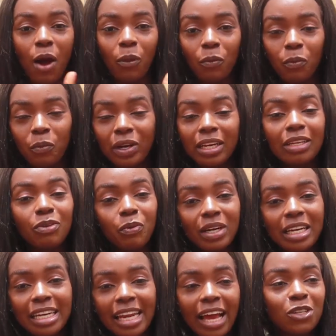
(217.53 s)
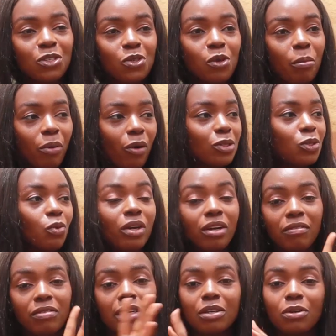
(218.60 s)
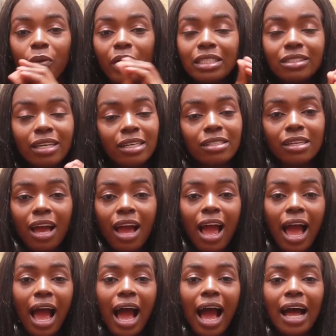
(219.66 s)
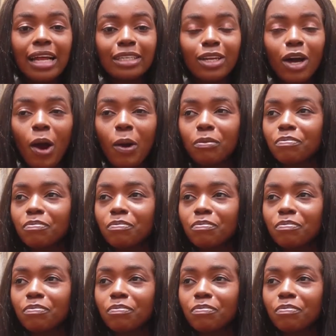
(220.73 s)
I'll really like to know. But one of the greatest and